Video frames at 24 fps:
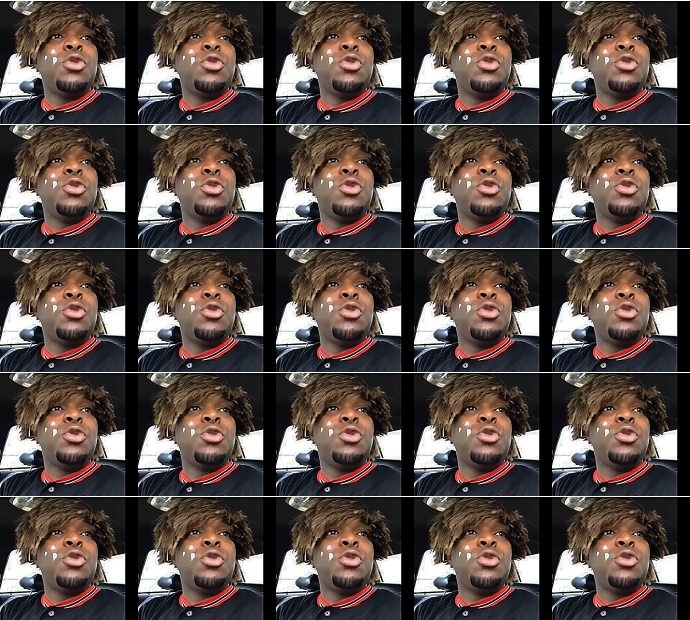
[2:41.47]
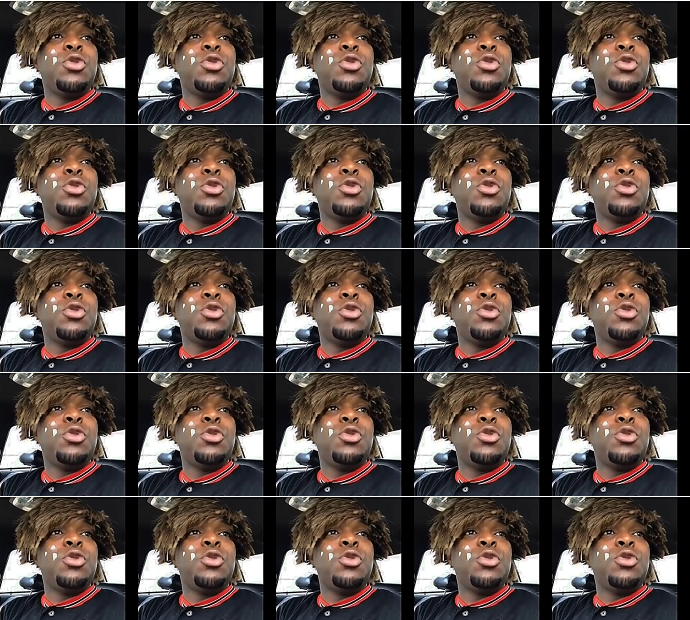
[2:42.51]

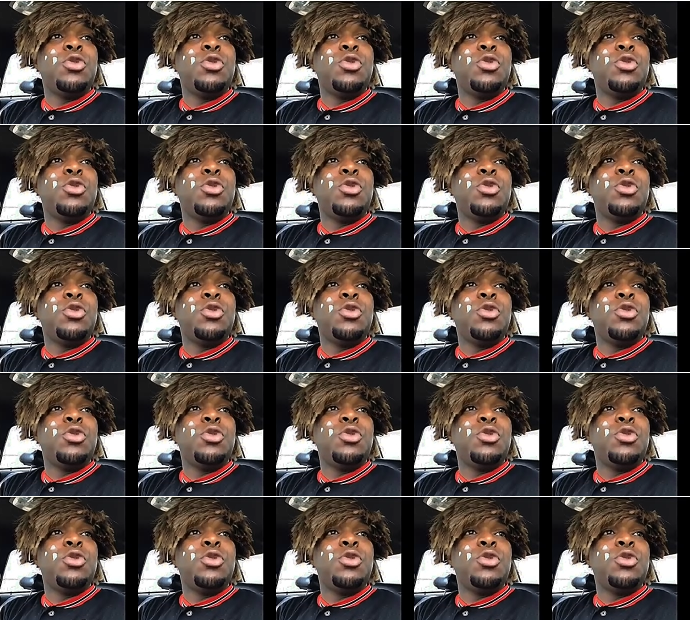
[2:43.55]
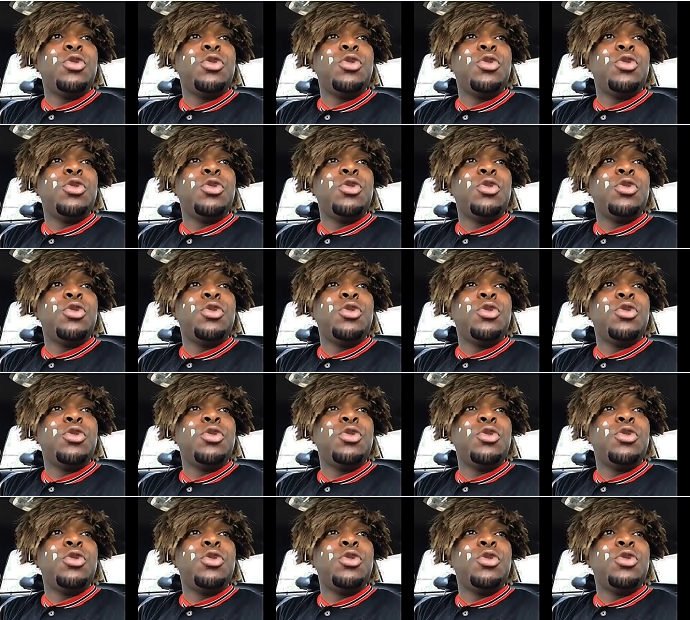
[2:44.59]
(silence)